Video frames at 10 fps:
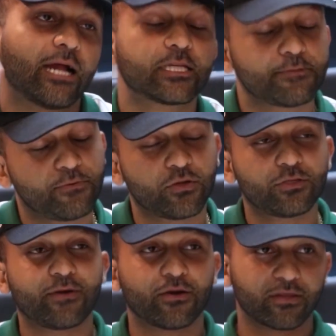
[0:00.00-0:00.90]
And there's people who can
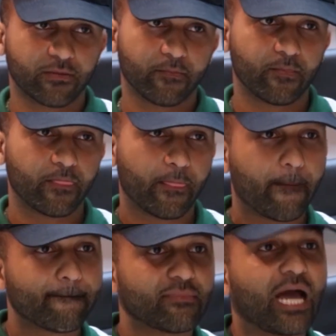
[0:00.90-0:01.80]
do both.
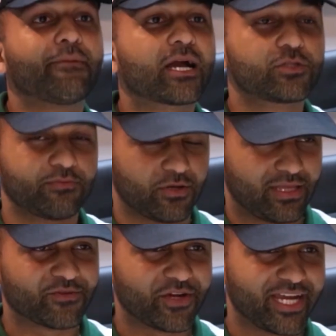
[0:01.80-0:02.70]
I mean, I can do both.
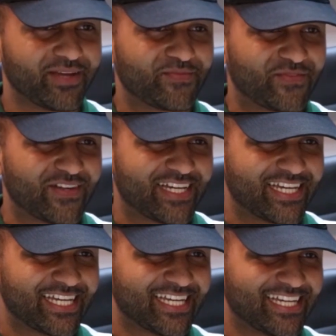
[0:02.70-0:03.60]
I'm great, but
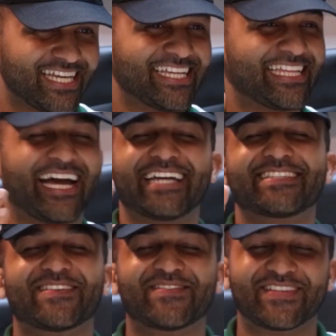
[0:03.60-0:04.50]
not
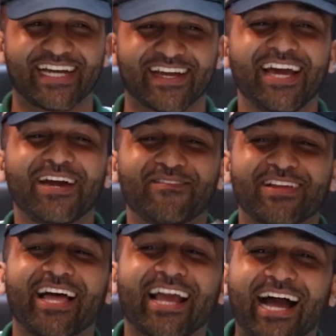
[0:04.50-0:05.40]
some big guy.
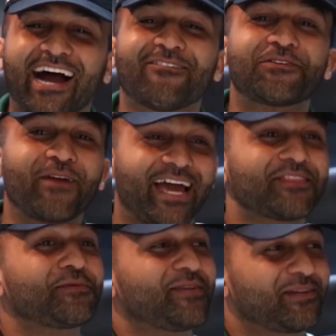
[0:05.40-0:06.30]
But like, I would
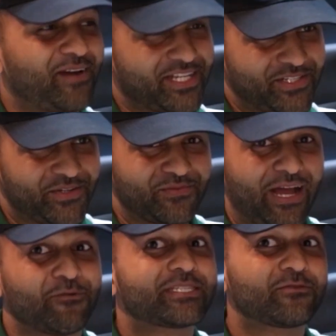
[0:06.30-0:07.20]
rather a big body group.
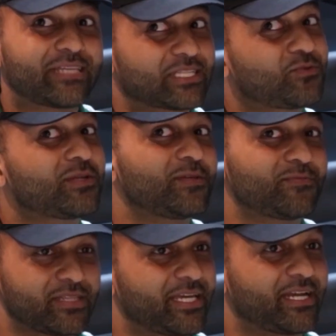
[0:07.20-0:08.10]
I wish there was like 20
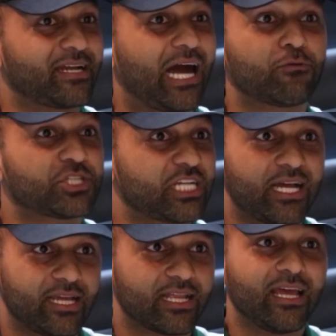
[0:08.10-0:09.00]
people in here. I would
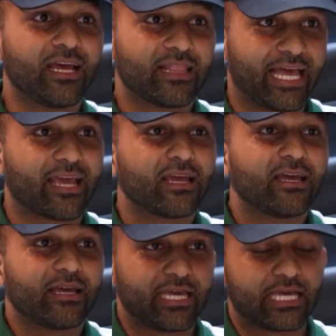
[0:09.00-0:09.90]
shine. Like,
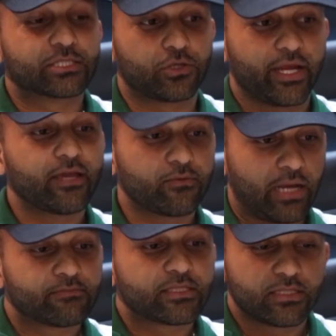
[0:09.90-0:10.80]
it's great.
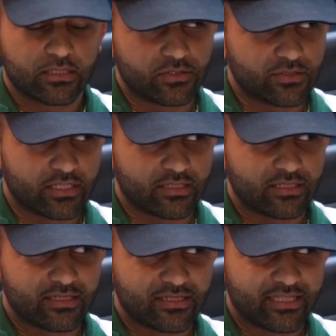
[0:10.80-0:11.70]
I'm still gonna do it.
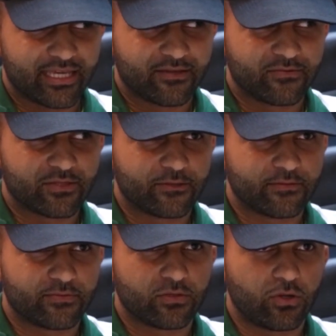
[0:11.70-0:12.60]
Like with 3
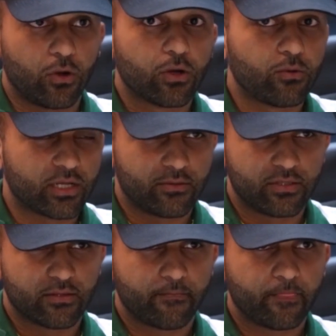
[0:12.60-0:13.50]
people or one-on-one.